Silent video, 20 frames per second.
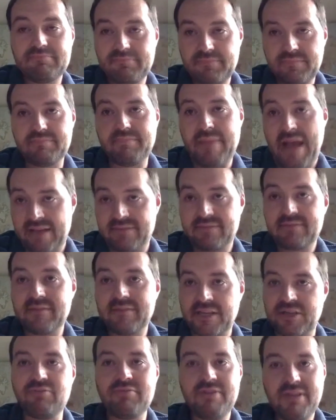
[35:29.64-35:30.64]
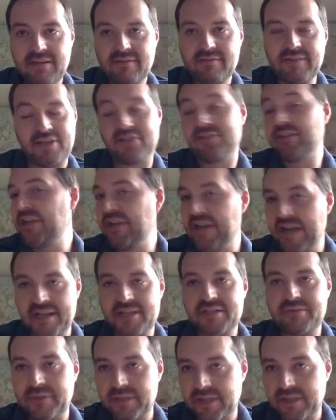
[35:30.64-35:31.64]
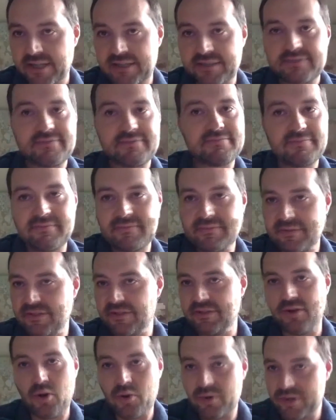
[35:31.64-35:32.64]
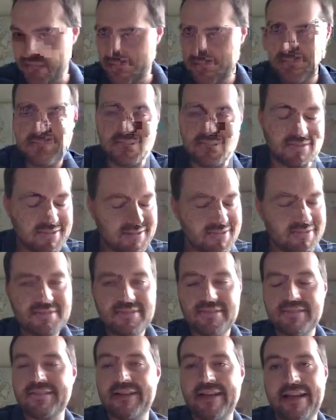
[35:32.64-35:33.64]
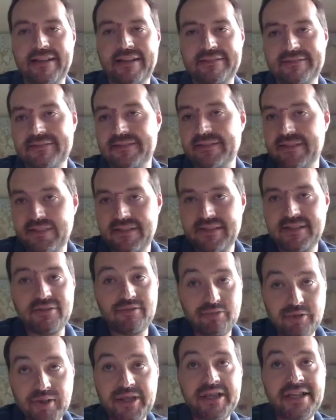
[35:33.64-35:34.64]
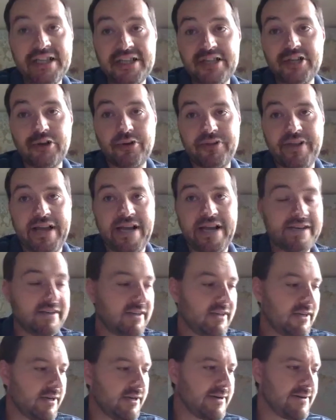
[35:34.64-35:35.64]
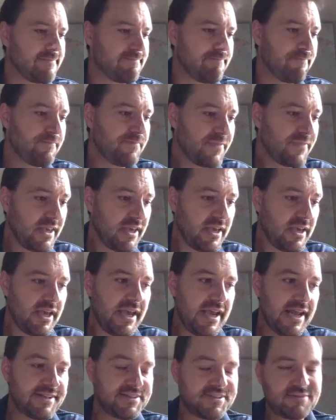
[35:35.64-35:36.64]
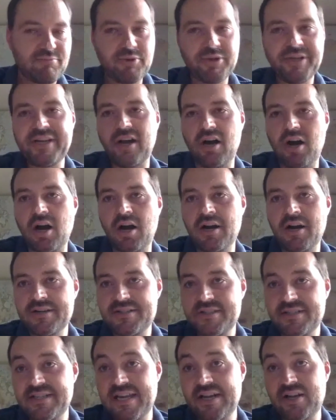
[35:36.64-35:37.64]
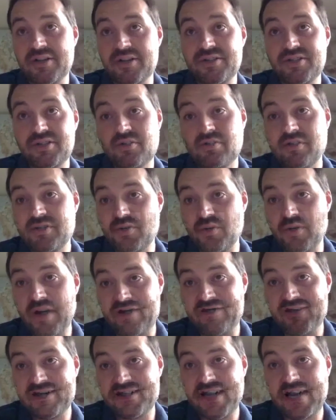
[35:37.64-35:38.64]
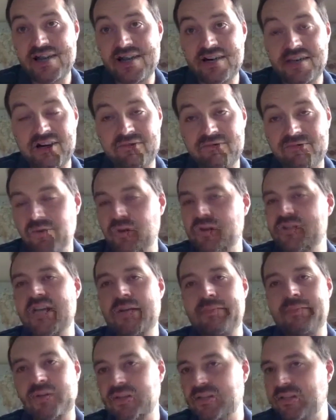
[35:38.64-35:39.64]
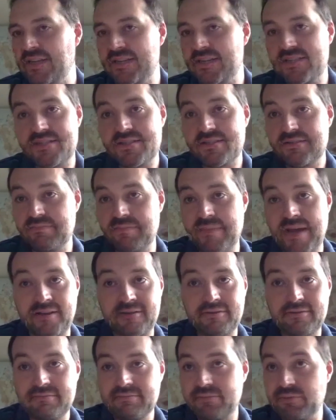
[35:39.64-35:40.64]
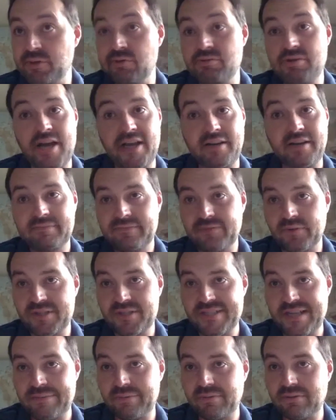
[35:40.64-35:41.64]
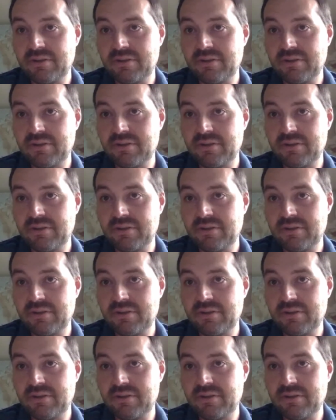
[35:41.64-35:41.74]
math. Like you need like linear algebra, ODEs, and you really need to know that. It's really hard to take on students who haven't taken, for example, at least Mech 309, for example.